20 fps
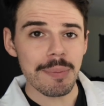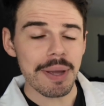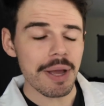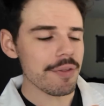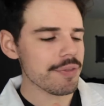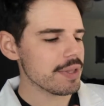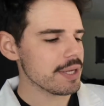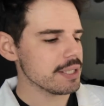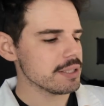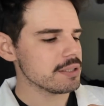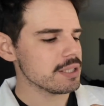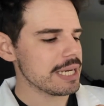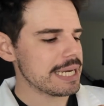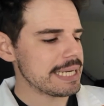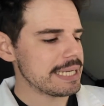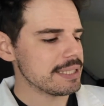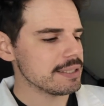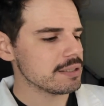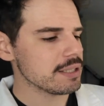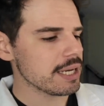about this
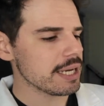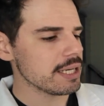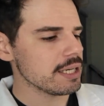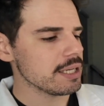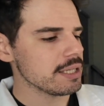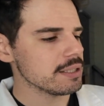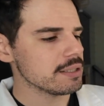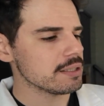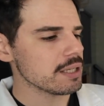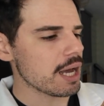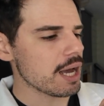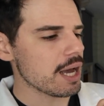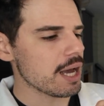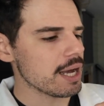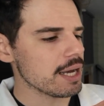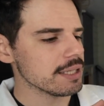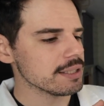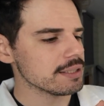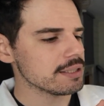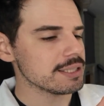is it is
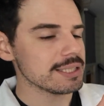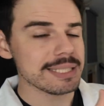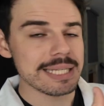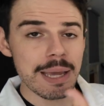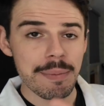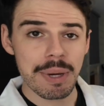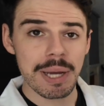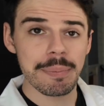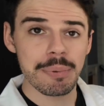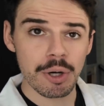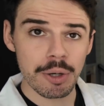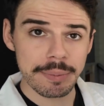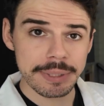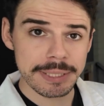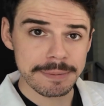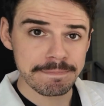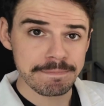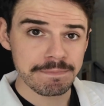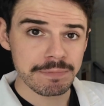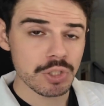uh,
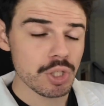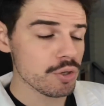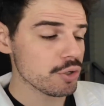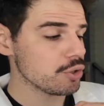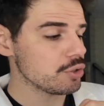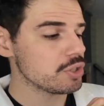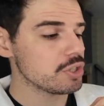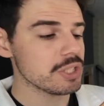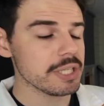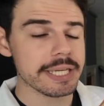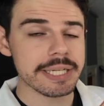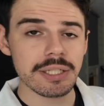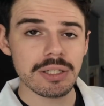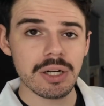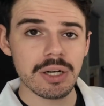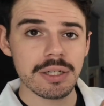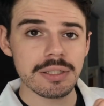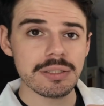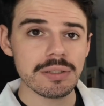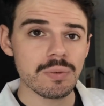semi-permanent. So you stick it
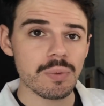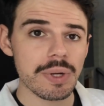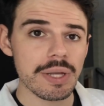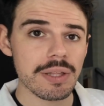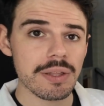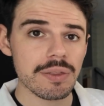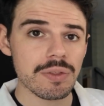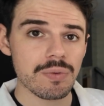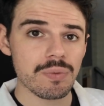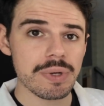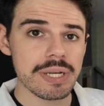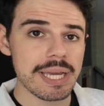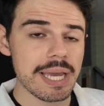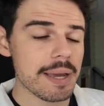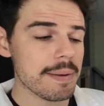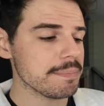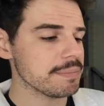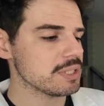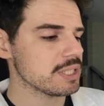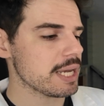on with three
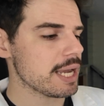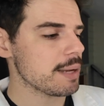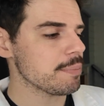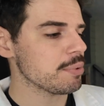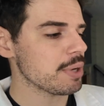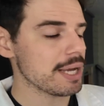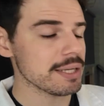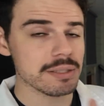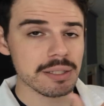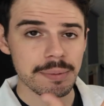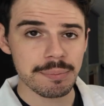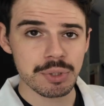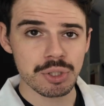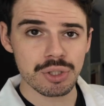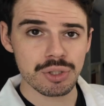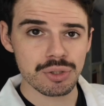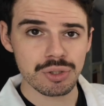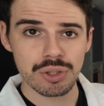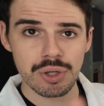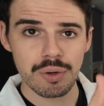M tape, as I'm
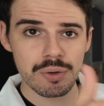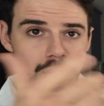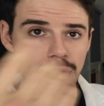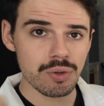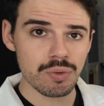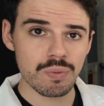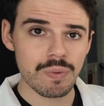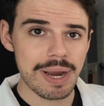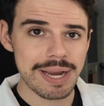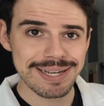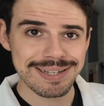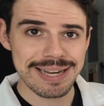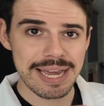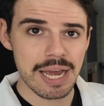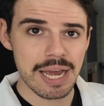gonna show you right